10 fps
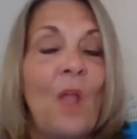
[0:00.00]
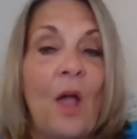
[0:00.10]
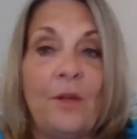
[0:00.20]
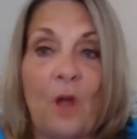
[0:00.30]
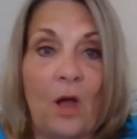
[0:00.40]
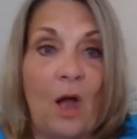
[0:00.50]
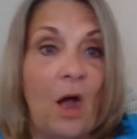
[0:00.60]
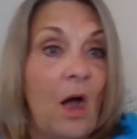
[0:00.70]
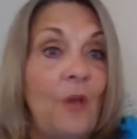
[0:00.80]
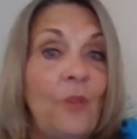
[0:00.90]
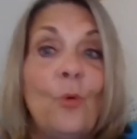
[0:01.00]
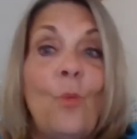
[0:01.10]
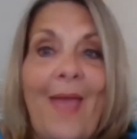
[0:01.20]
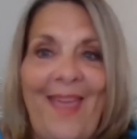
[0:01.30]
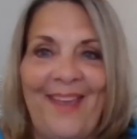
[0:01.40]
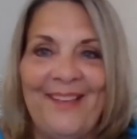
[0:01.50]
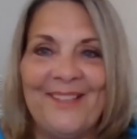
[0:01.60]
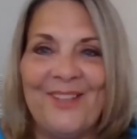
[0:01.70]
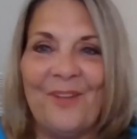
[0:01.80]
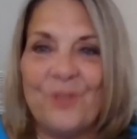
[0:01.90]
on other
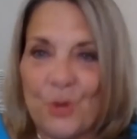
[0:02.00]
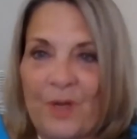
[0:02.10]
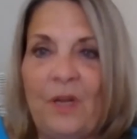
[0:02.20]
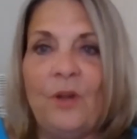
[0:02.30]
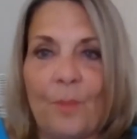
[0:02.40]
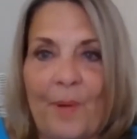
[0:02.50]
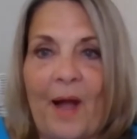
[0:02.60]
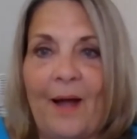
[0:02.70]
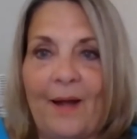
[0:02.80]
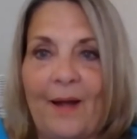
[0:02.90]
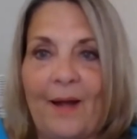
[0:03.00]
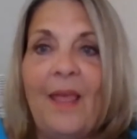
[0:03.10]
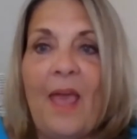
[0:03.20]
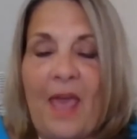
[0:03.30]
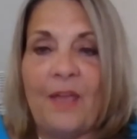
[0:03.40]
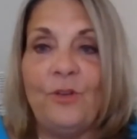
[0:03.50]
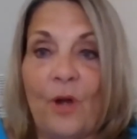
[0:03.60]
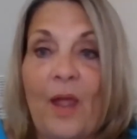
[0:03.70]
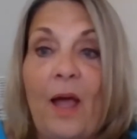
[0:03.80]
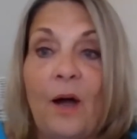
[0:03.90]
ways of treating your body and
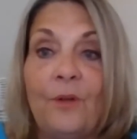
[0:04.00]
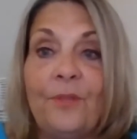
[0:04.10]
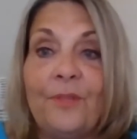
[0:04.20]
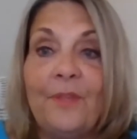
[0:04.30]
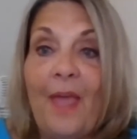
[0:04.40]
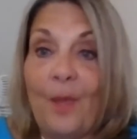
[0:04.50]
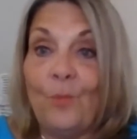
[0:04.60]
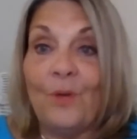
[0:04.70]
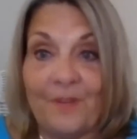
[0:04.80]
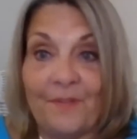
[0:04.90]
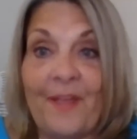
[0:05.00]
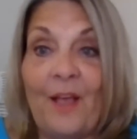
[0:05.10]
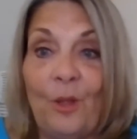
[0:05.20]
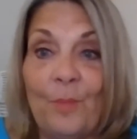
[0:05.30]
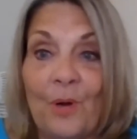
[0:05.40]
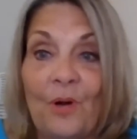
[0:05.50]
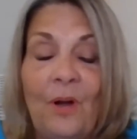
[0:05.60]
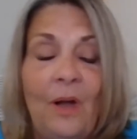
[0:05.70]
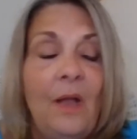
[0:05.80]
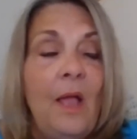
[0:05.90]
your health and what's
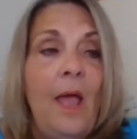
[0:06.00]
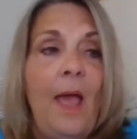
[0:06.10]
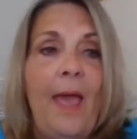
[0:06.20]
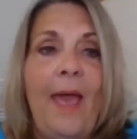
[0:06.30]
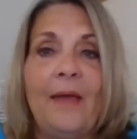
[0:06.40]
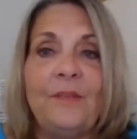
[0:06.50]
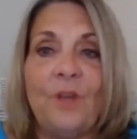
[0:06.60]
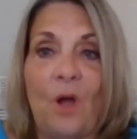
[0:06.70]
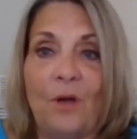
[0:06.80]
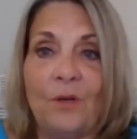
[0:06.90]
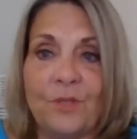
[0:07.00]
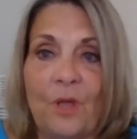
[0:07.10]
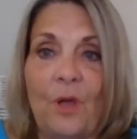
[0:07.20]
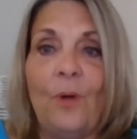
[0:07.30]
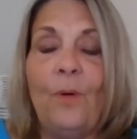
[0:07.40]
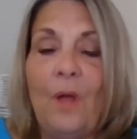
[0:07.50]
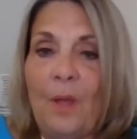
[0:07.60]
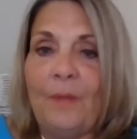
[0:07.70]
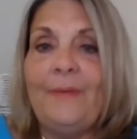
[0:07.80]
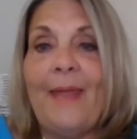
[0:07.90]
available. And also
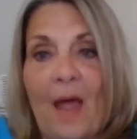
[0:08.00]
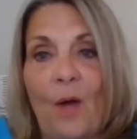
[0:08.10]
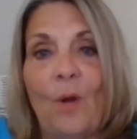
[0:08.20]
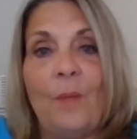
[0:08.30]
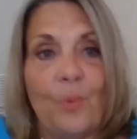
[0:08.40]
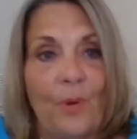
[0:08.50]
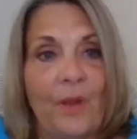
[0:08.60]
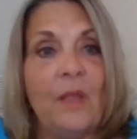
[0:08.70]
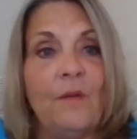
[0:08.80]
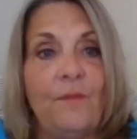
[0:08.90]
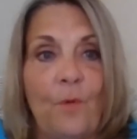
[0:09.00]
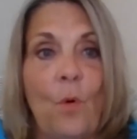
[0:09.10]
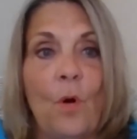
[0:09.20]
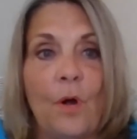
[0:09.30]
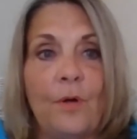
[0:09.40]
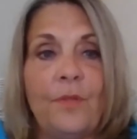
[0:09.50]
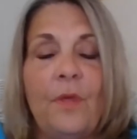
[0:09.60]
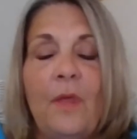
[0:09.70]
now I'm bringing forth